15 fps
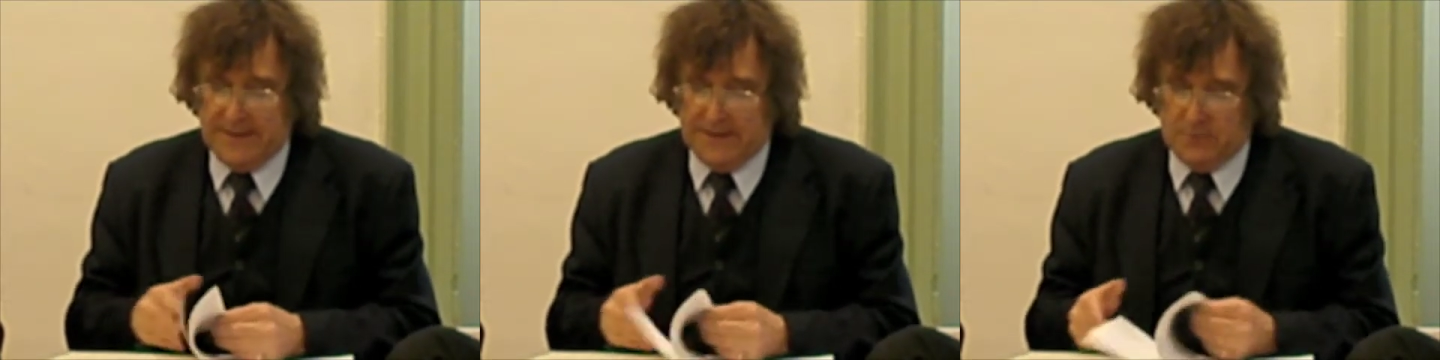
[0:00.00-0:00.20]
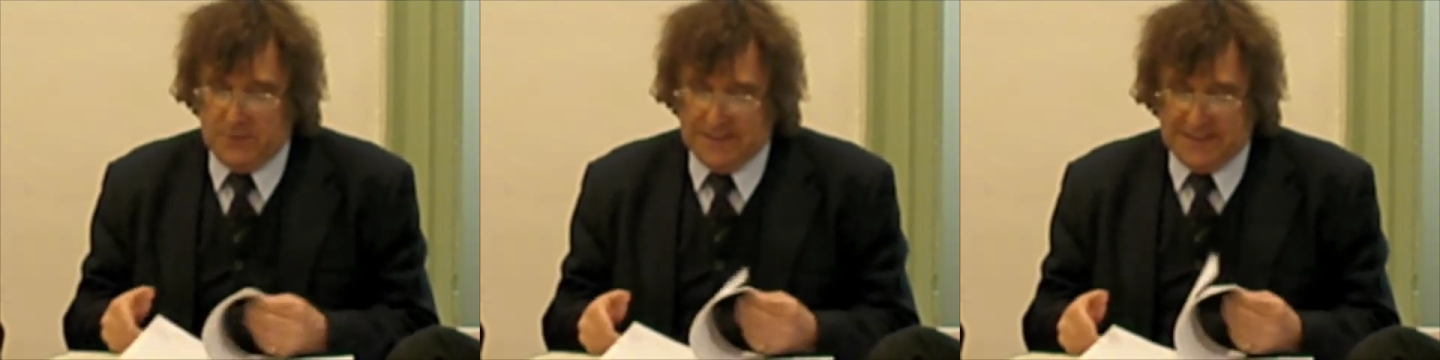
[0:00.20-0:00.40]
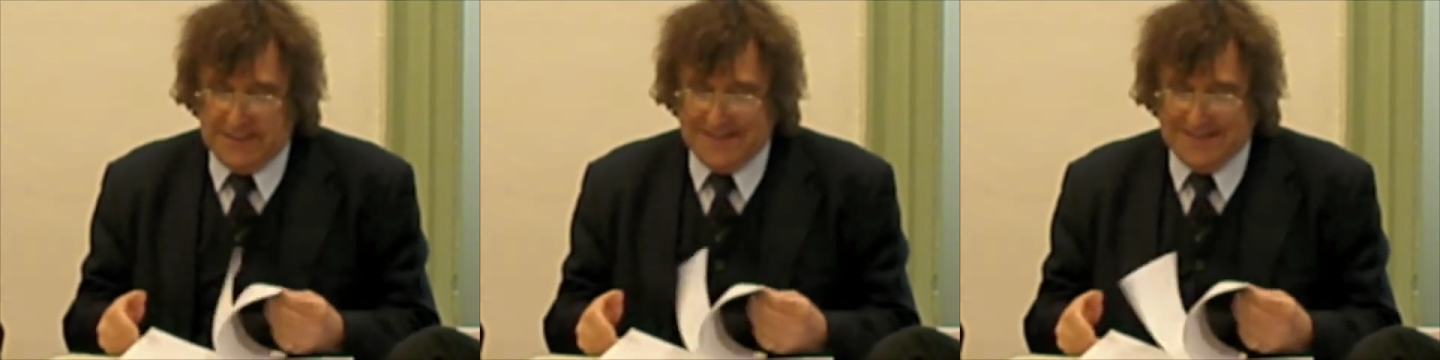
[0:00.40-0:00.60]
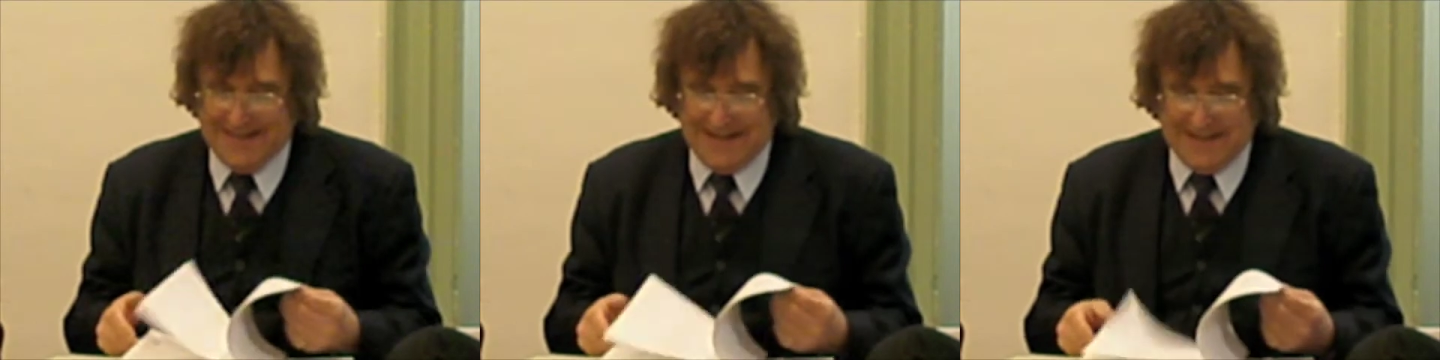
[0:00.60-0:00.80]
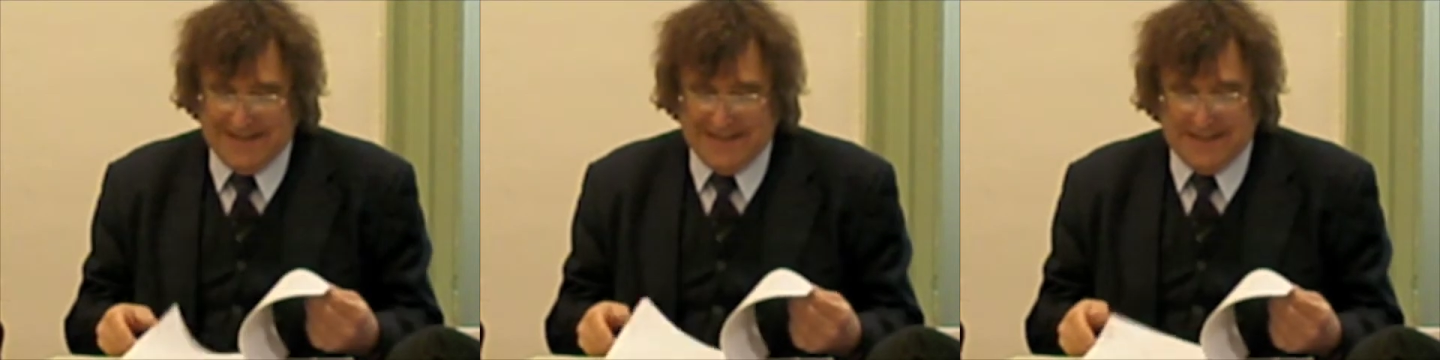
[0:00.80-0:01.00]
that we
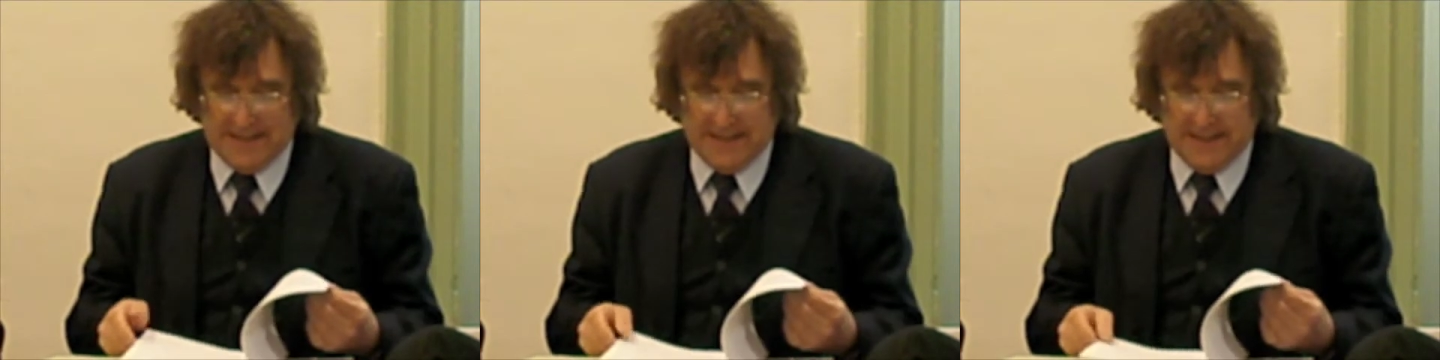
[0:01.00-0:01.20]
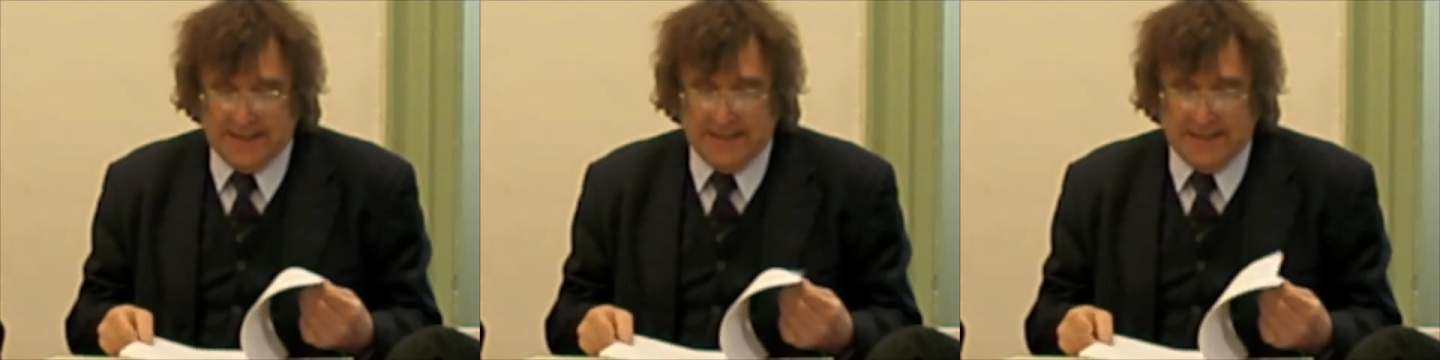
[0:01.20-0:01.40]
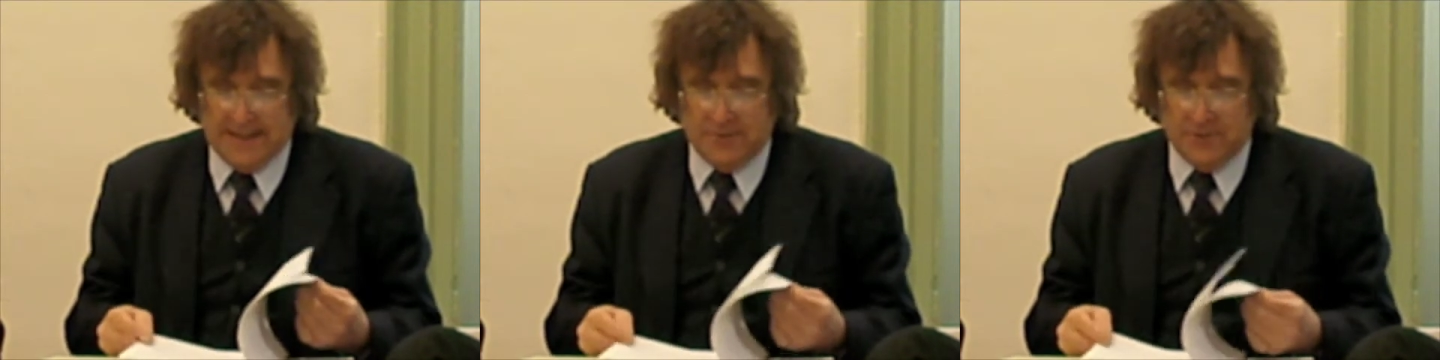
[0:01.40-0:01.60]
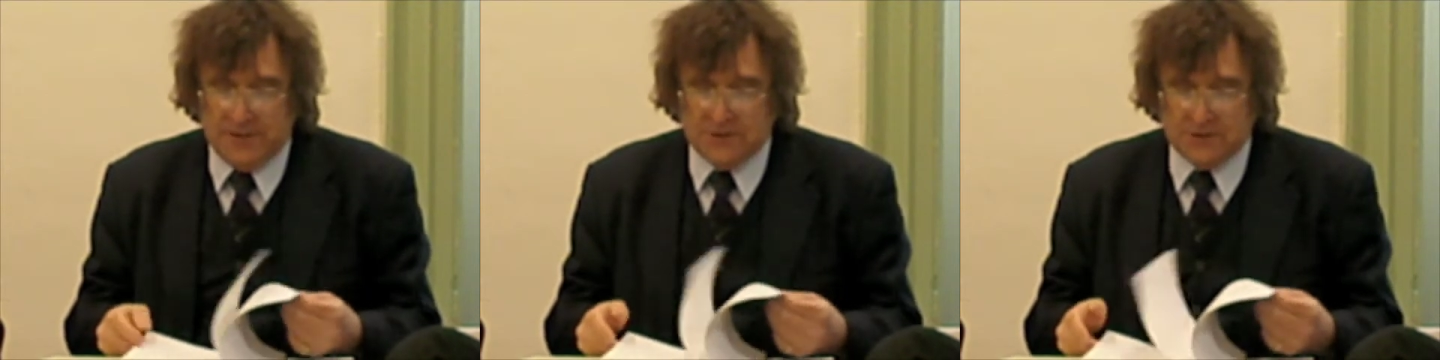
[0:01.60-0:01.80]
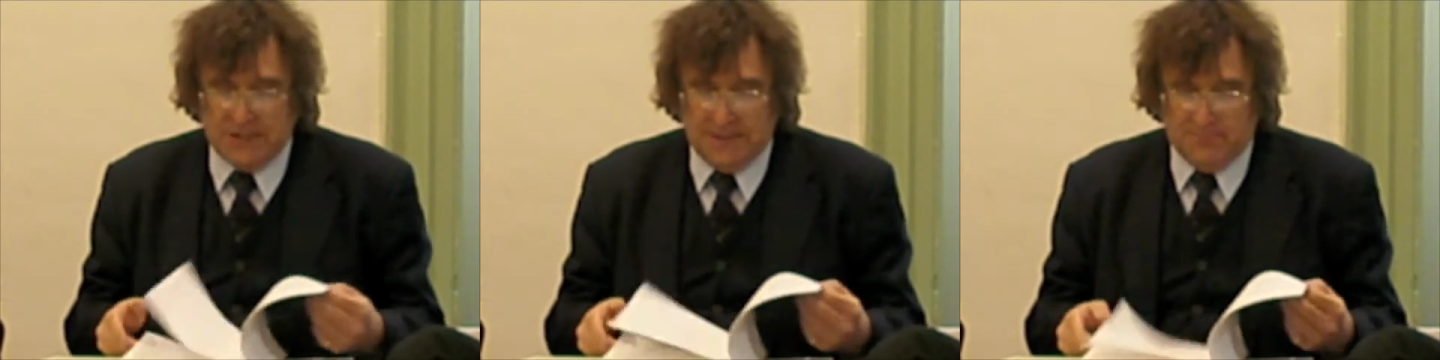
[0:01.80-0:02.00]
cannot in any
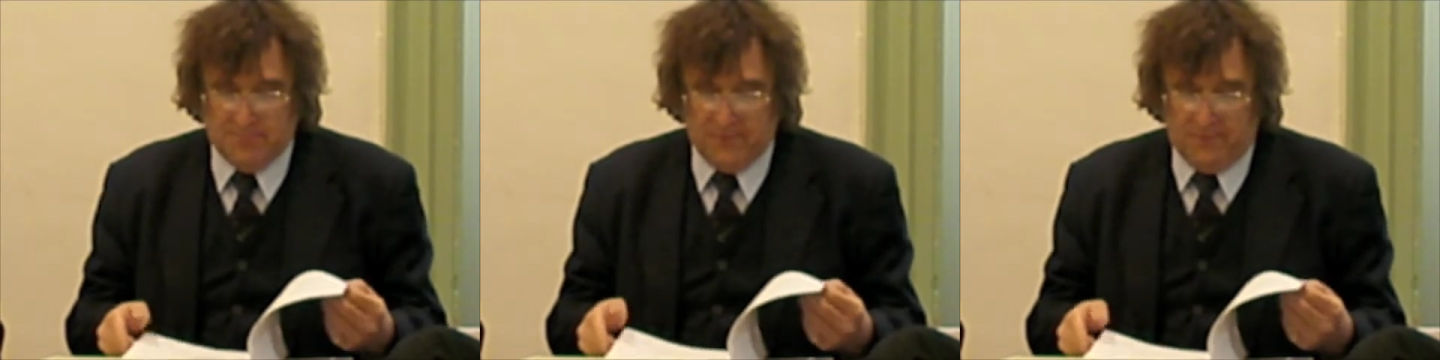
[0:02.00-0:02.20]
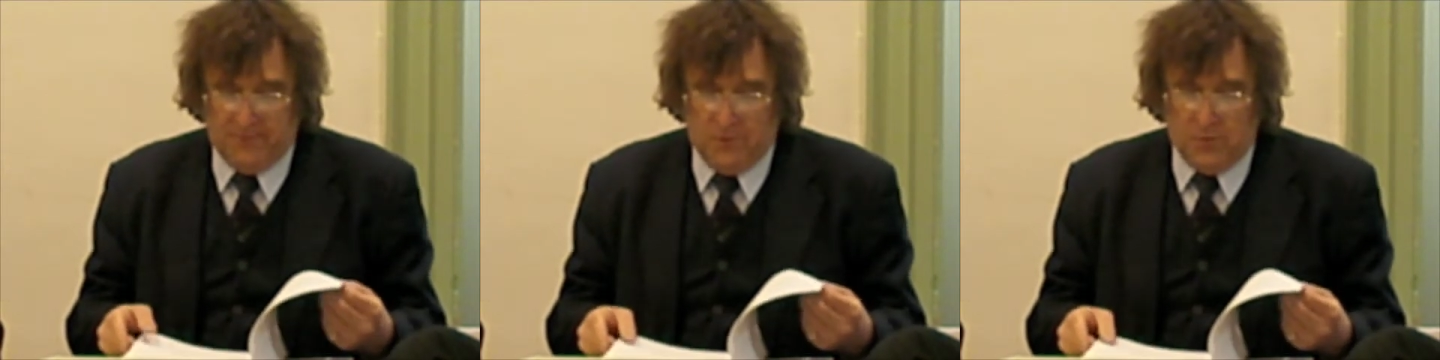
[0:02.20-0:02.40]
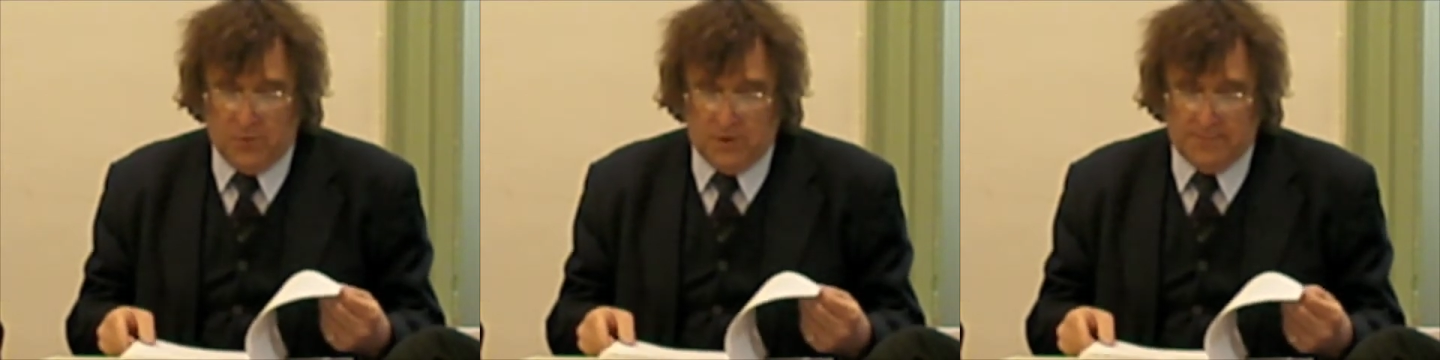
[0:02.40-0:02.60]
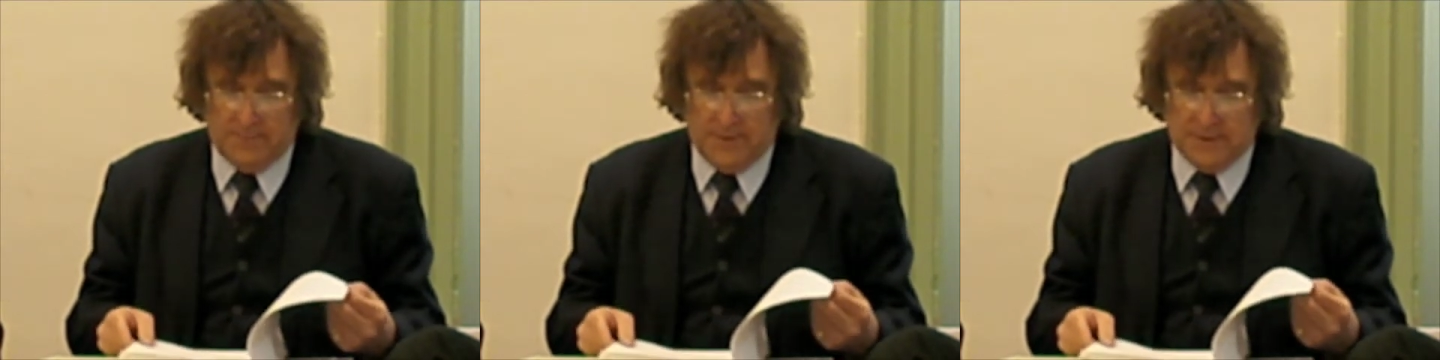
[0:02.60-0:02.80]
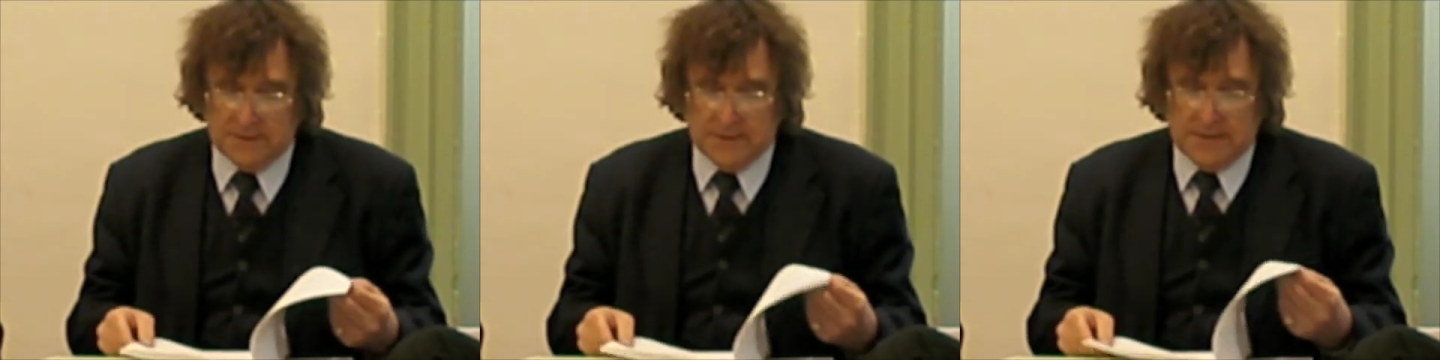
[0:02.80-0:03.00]
way, shape, or form